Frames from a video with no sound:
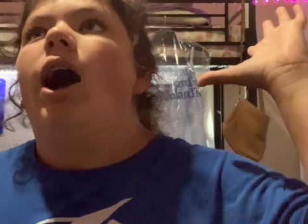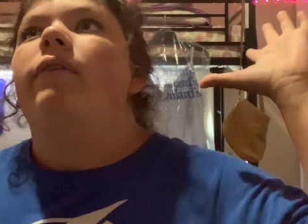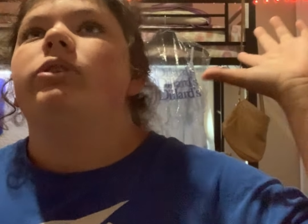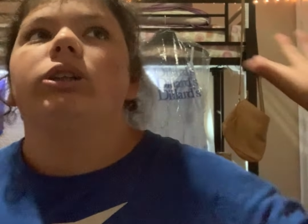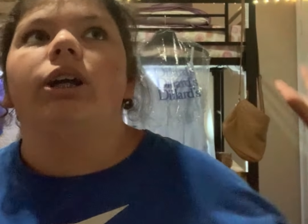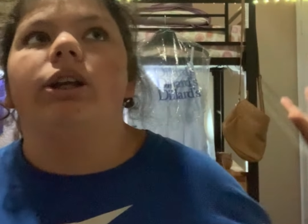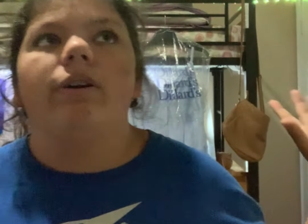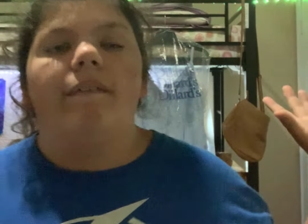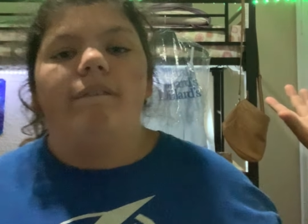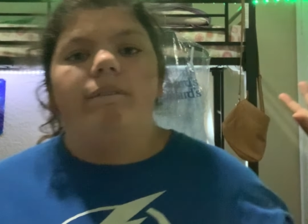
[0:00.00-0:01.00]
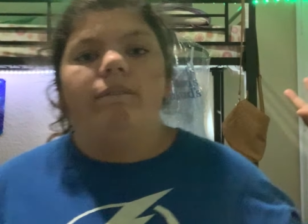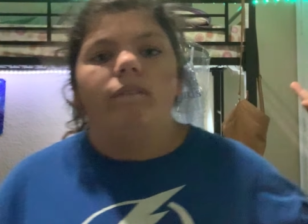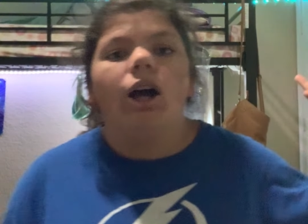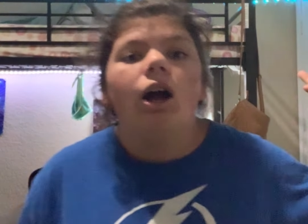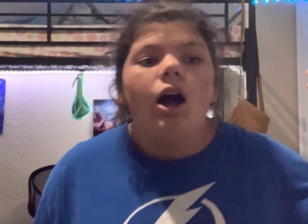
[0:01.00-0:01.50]
I was like,
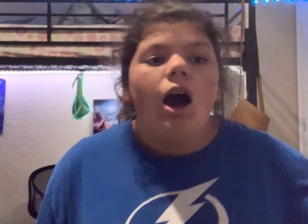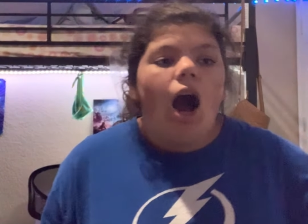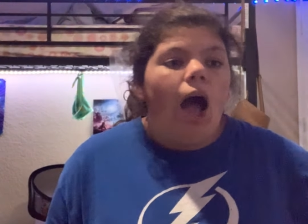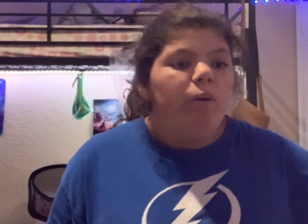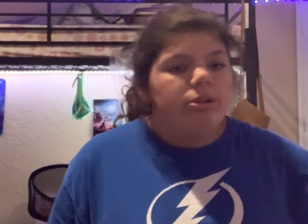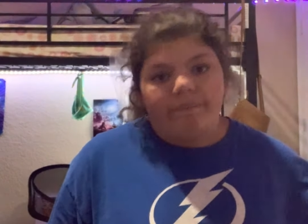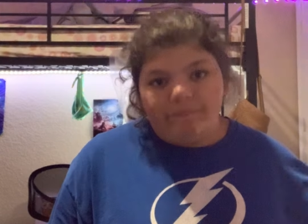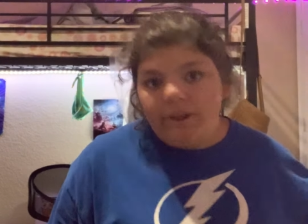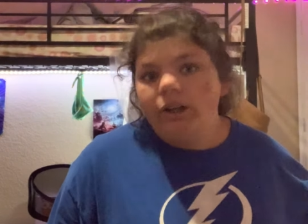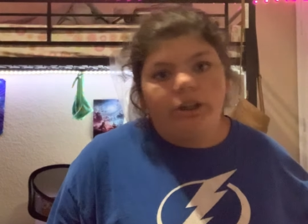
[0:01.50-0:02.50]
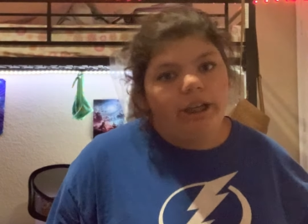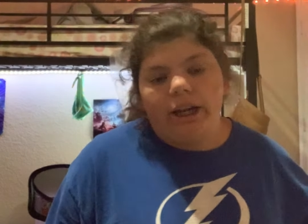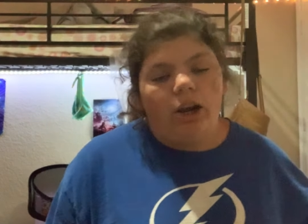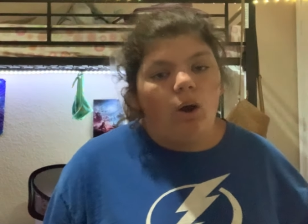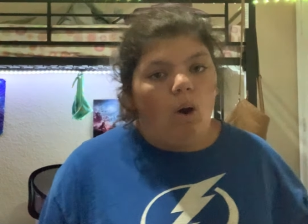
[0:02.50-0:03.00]
I wasn't failing it
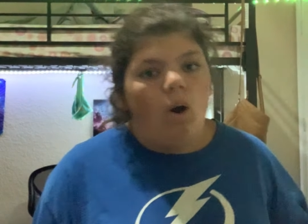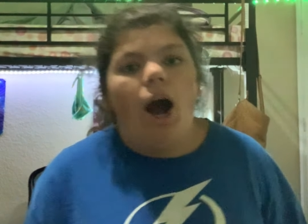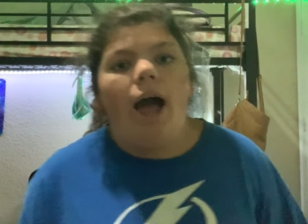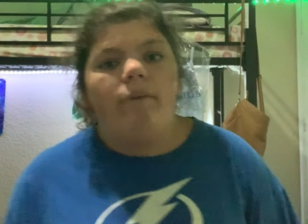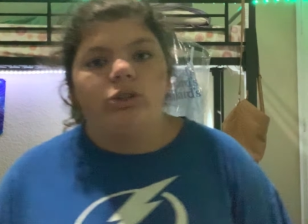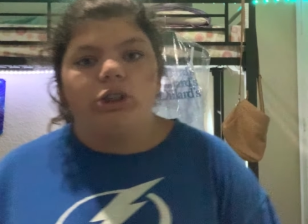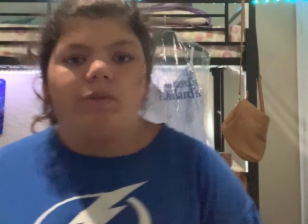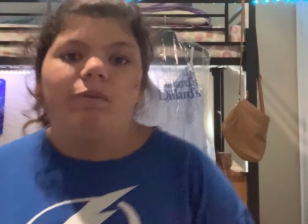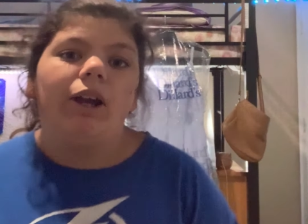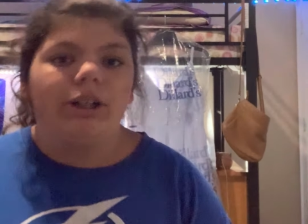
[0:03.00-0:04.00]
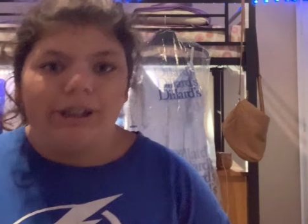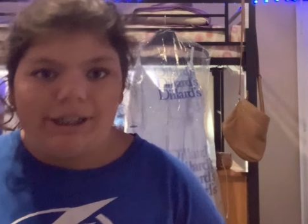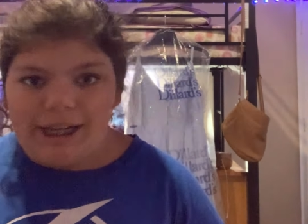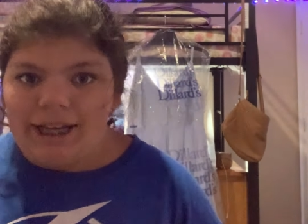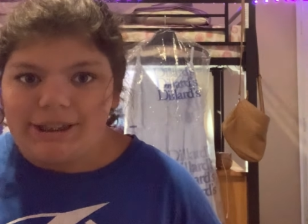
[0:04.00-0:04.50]
at all. I was just failing
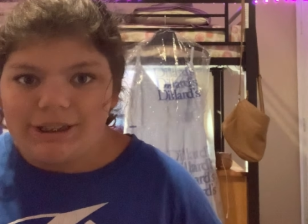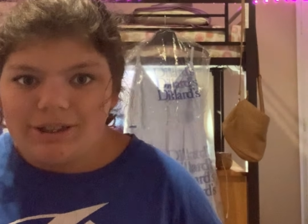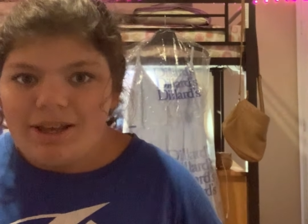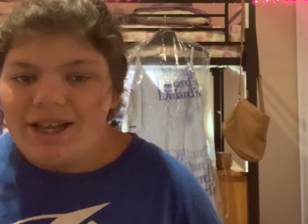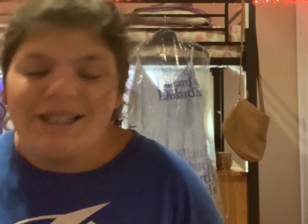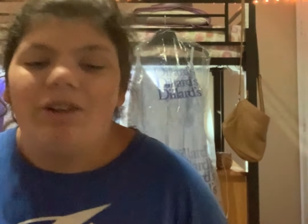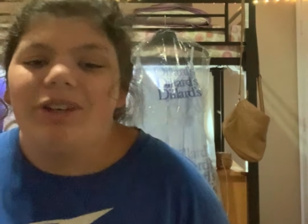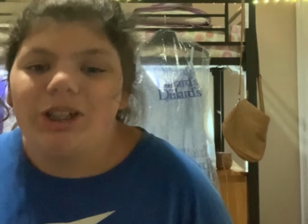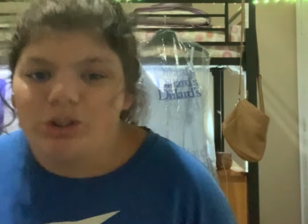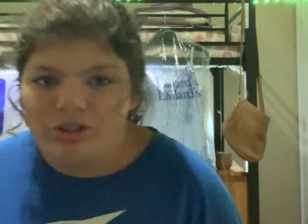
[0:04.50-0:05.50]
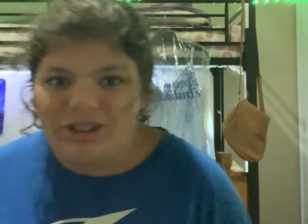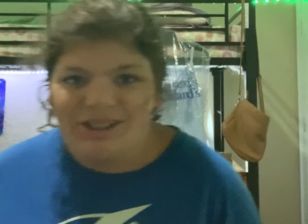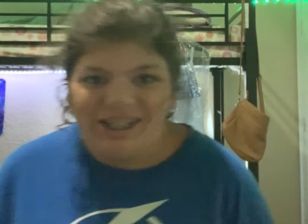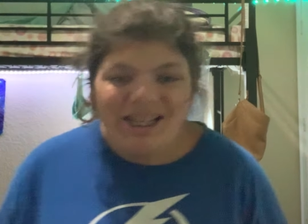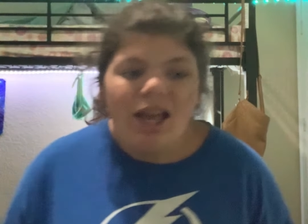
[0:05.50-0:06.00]
the test because I don't get social
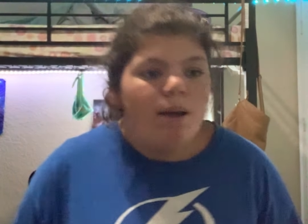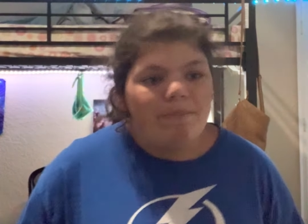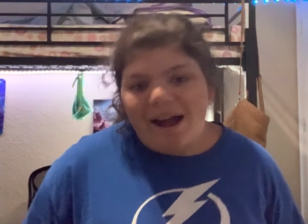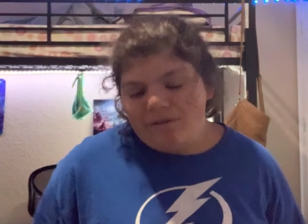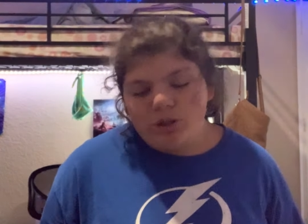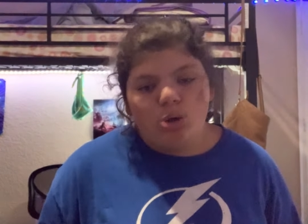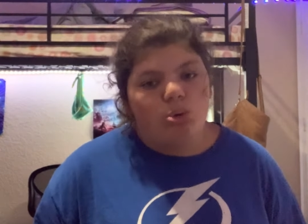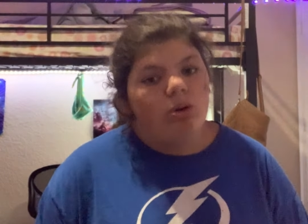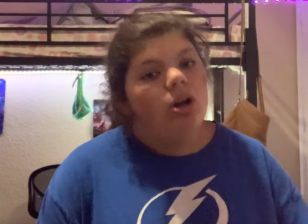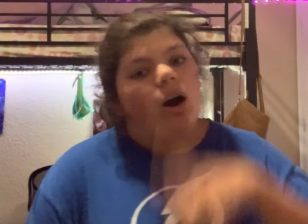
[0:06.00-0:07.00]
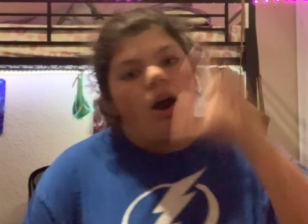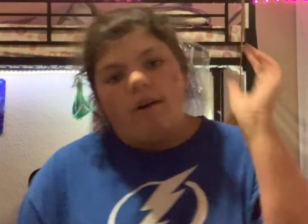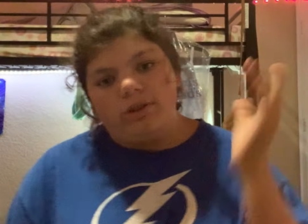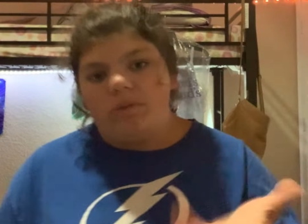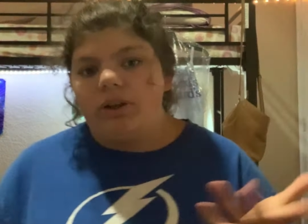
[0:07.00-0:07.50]
studies. Math too, I
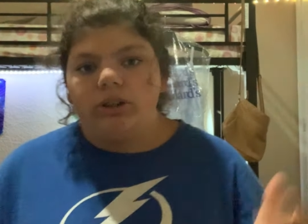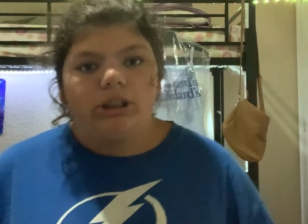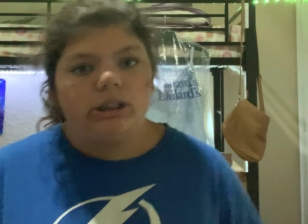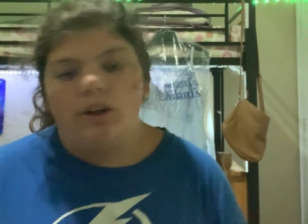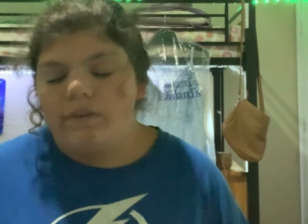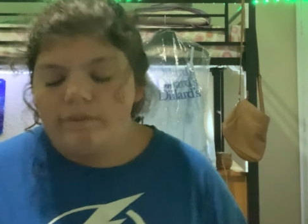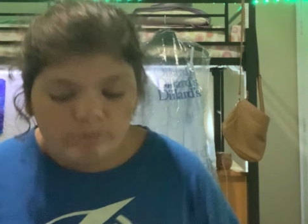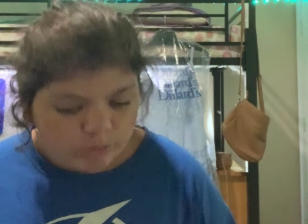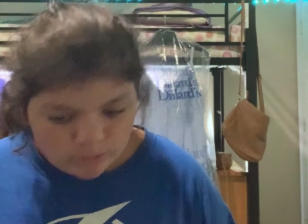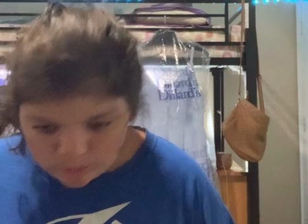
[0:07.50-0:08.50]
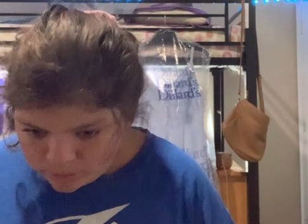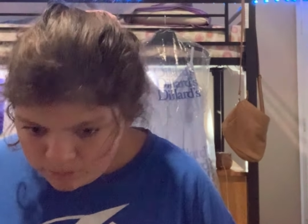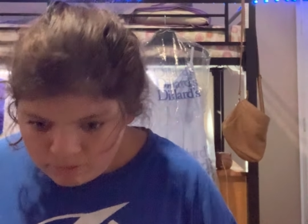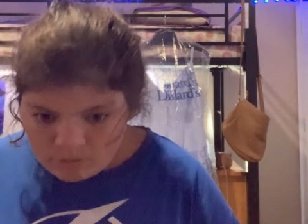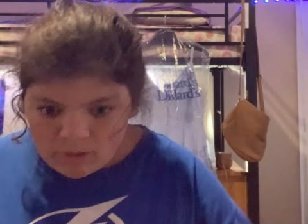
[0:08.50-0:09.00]
was failing the stuff.
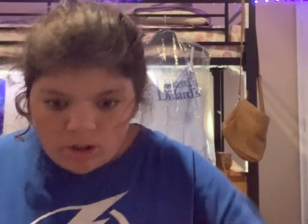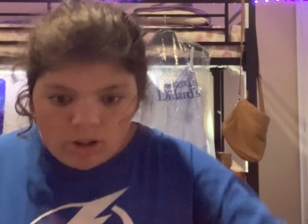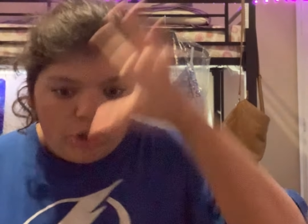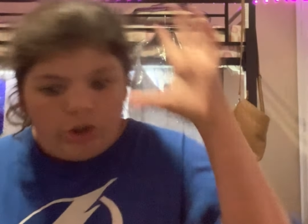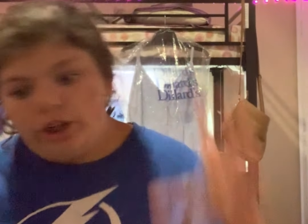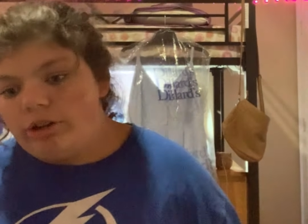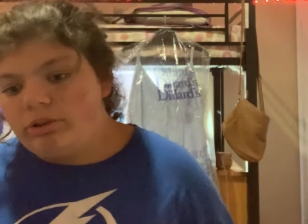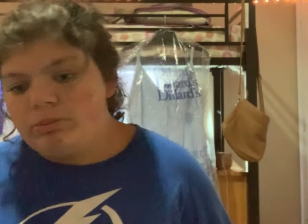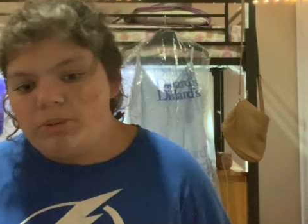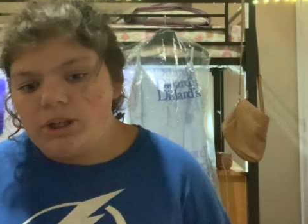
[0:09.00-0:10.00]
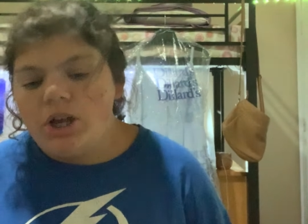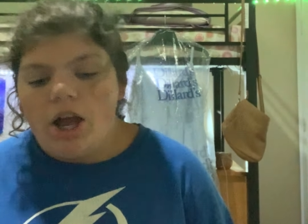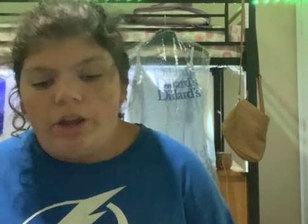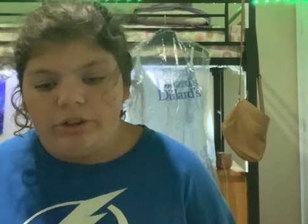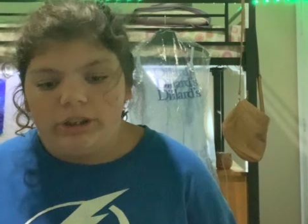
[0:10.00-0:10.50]
You're hearing me
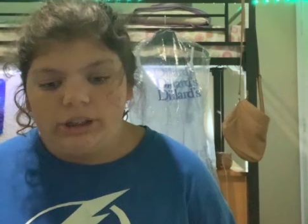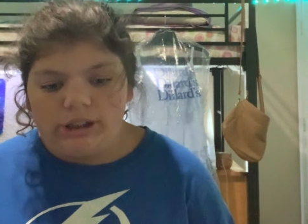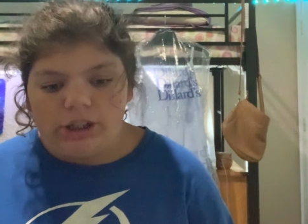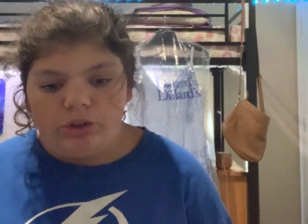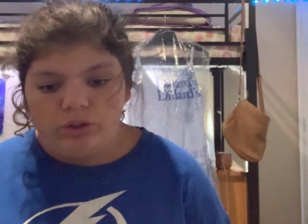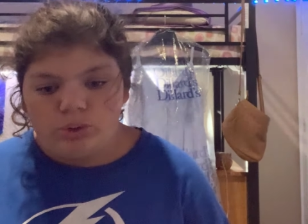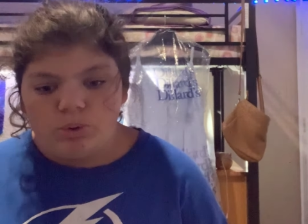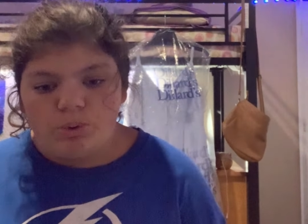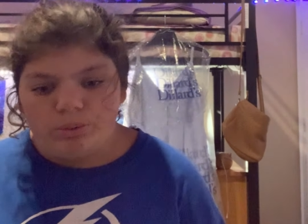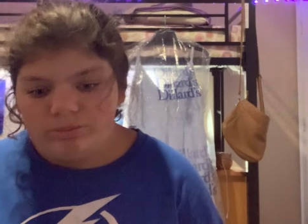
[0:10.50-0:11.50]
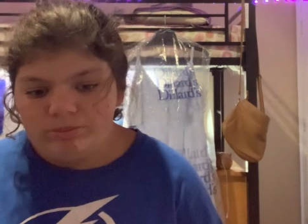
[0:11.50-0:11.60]
and you're gonna say your school